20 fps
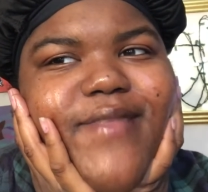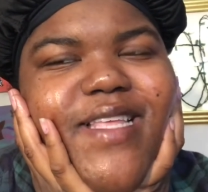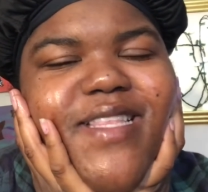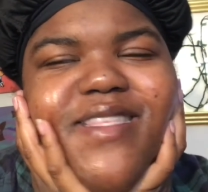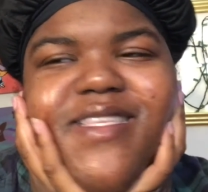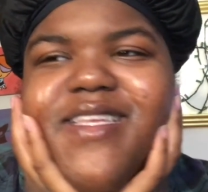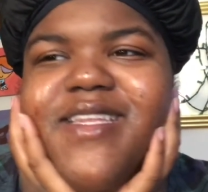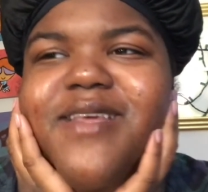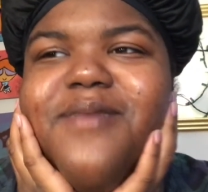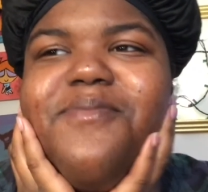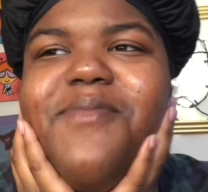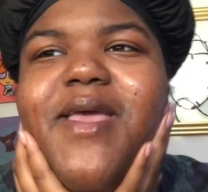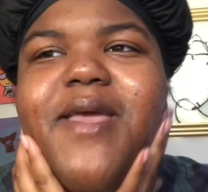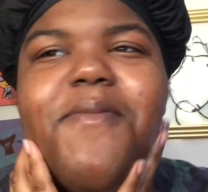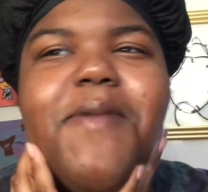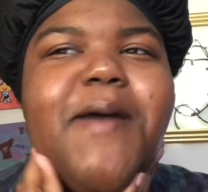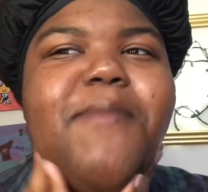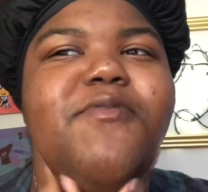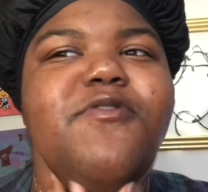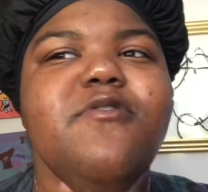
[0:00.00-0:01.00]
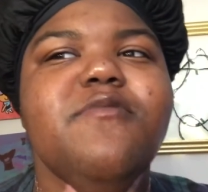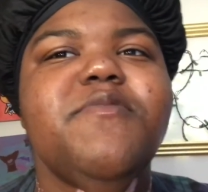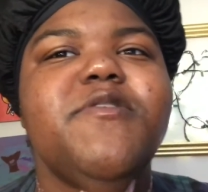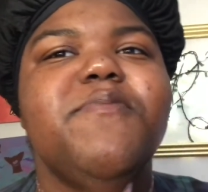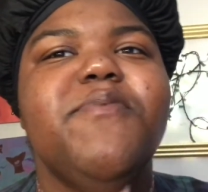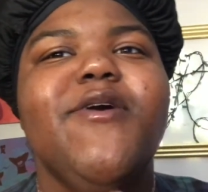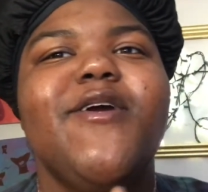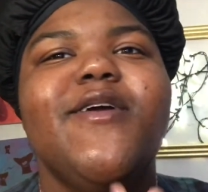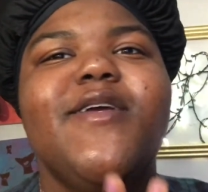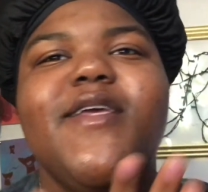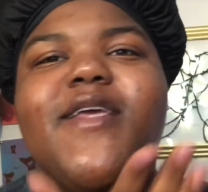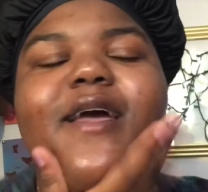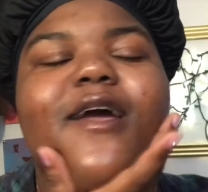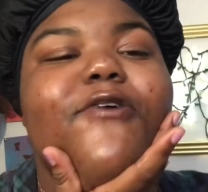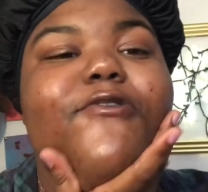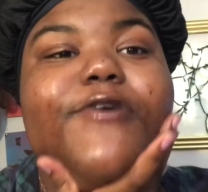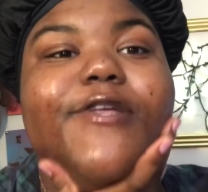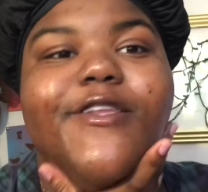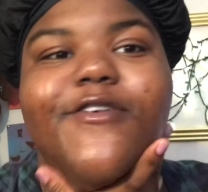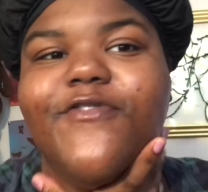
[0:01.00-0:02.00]
did it make my boobs perky? I
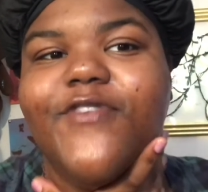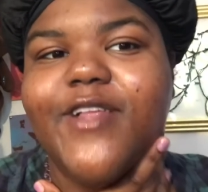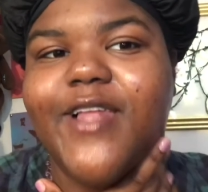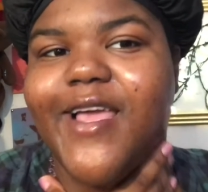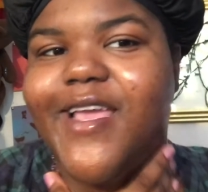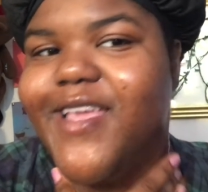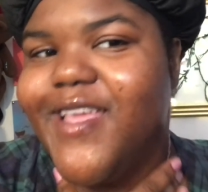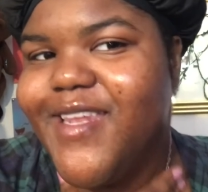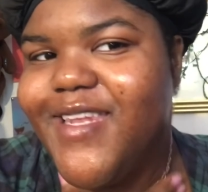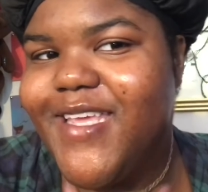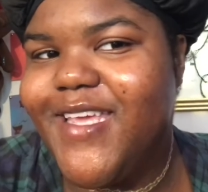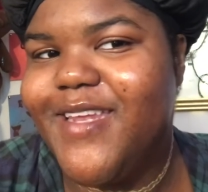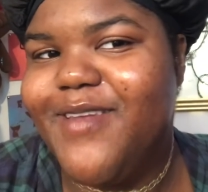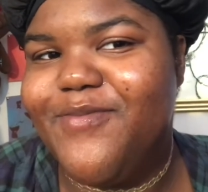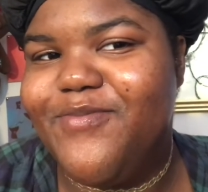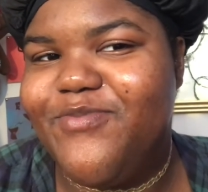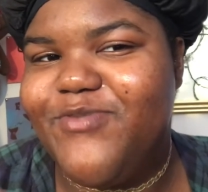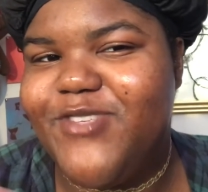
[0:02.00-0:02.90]
really feel like it didn't,